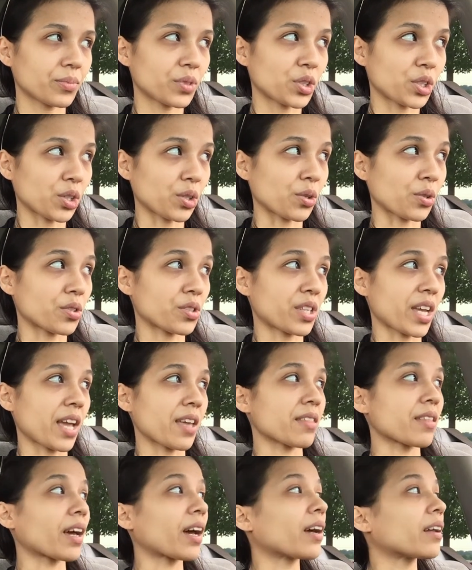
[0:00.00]
to
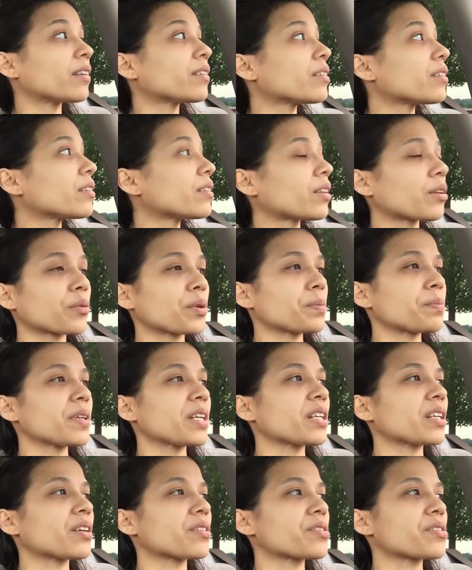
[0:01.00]
say that there would
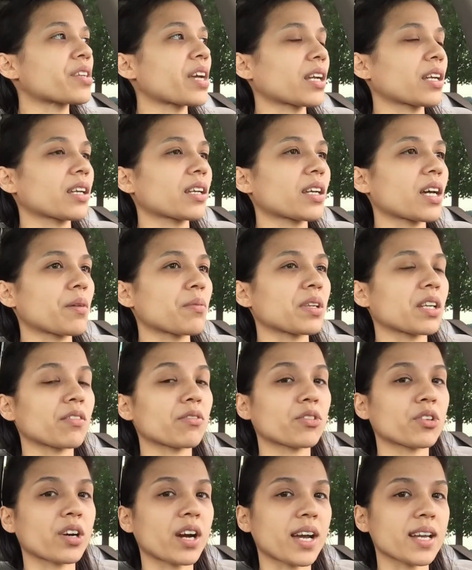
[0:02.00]
be no second coming
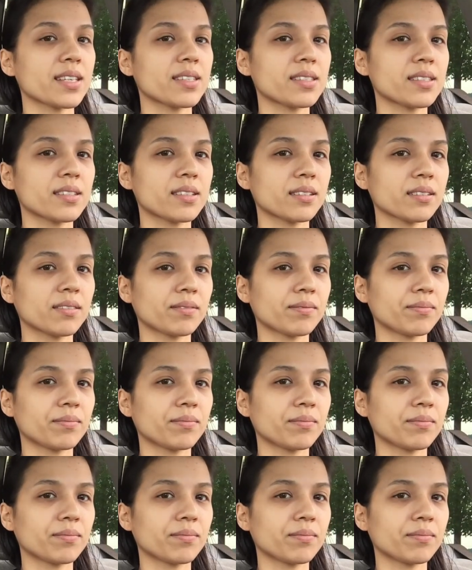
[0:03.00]
of Christ.